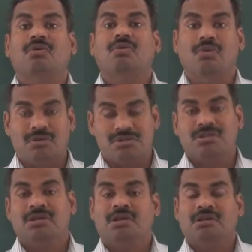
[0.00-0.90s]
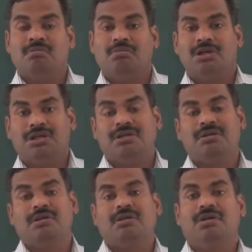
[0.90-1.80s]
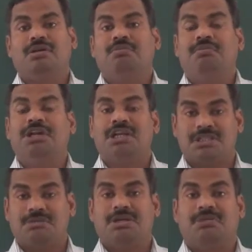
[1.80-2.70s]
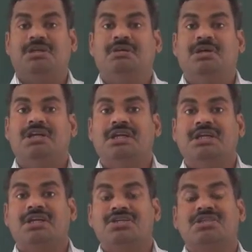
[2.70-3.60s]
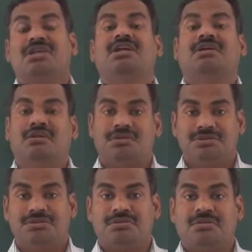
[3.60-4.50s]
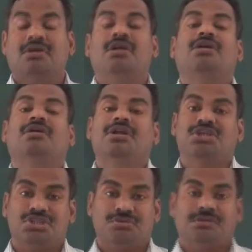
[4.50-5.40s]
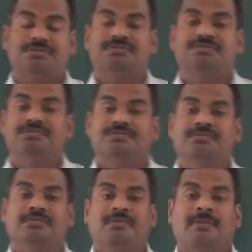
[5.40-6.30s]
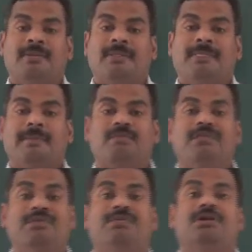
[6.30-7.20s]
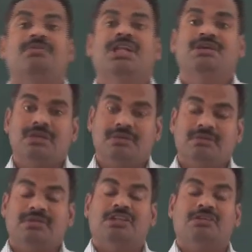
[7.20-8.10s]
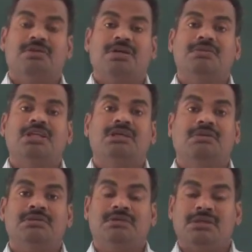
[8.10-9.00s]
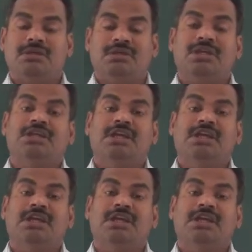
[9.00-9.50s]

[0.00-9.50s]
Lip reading: holes, but in p-type semiconductor, minority carriers electrons. And next one, the Fermi level. The Fermi level in